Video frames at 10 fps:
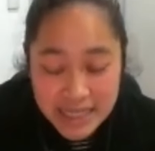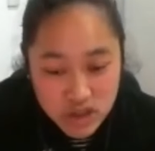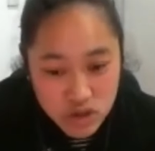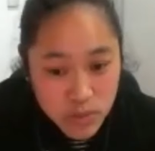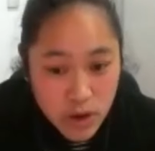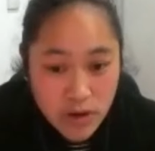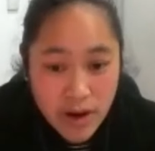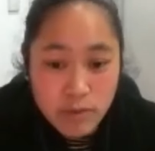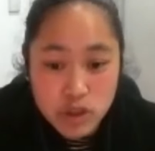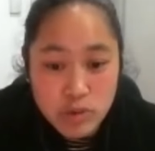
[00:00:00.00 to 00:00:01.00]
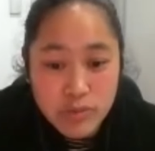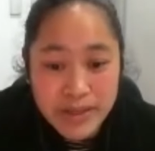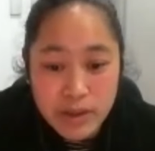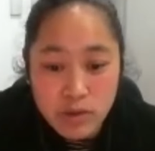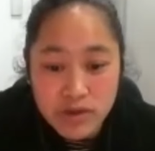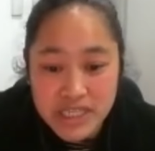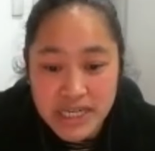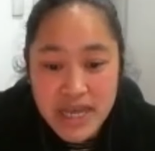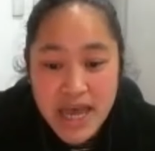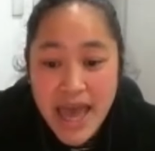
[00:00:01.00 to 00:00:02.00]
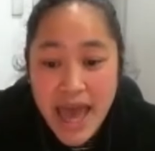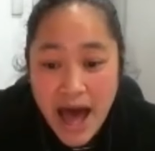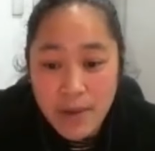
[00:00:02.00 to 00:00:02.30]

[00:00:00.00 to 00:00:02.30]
Essentials program, which we'll be launching